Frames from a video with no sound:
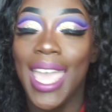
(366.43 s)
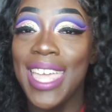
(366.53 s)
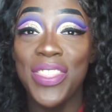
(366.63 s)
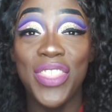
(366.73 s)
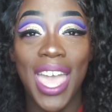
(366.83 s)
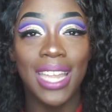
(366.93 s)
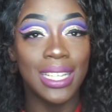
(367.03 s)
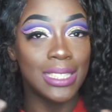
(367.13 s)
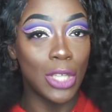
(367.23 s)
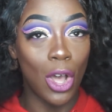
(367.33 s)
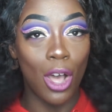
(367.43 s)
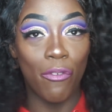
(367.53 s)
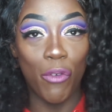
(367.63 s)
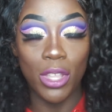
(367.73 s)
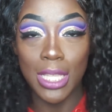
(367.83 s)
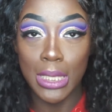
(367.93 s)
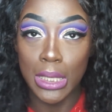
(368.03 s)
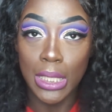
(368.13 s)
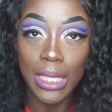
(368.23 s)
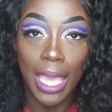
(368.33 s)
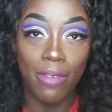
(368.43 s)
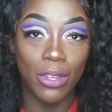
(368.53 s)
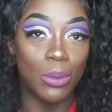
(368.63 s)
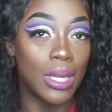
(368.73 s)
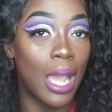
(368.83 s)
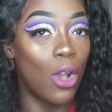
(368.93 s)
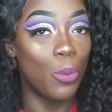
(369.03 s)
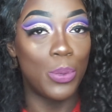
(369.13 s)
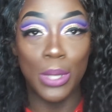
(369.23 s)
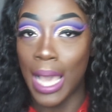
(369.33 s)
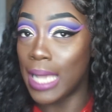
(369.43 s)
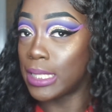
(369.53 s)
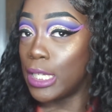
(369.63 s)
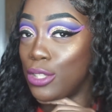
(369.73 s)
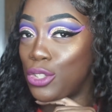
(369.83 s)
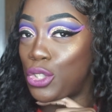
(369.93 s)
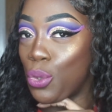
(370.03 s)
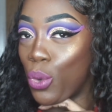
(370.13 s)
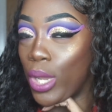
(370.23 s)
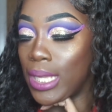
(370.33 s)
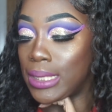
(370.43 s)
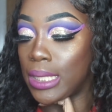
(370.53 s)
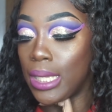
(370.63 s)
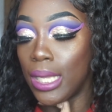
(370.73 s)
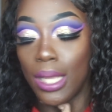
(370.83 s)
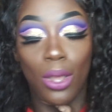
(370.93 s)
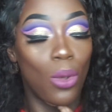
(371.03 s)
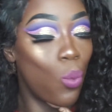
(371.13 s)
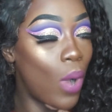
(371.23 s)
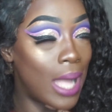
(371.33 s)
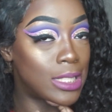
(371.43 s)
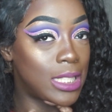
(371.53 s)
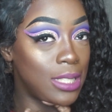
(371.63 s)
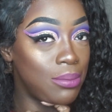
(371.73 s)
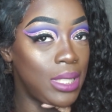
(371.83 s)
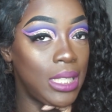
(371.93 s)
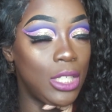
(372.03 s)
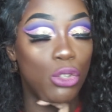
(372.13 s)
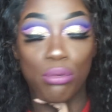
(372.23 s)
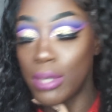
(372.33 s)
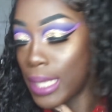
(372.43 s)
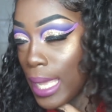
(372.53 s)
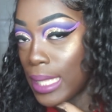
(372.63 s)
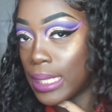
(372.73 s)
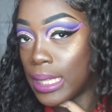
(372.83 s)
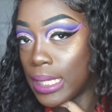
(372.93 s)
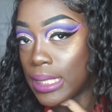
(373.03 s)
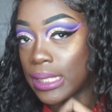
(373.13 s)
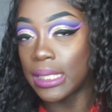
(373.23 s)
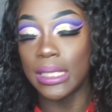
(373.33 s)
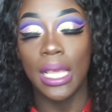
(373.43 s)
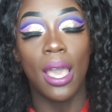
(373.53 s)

And that is all for this look, everyone. I hope you guys enjoyed watching me create this.